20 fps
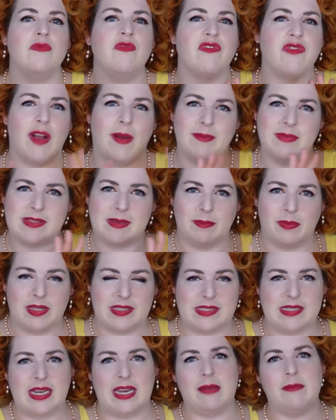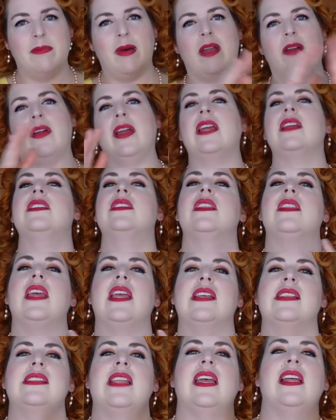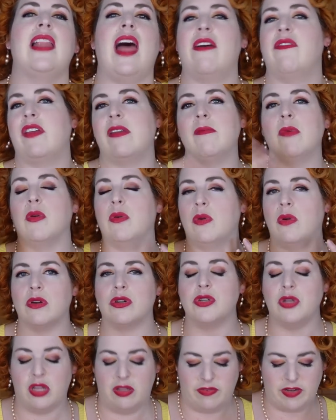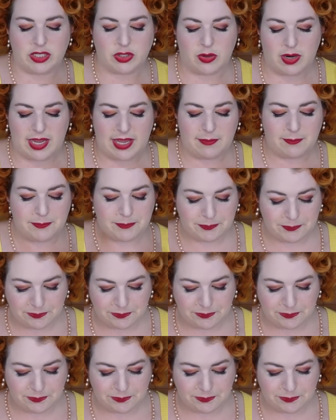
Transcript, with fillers: from simplicity and butterick to things like laughing moon or truly Victorian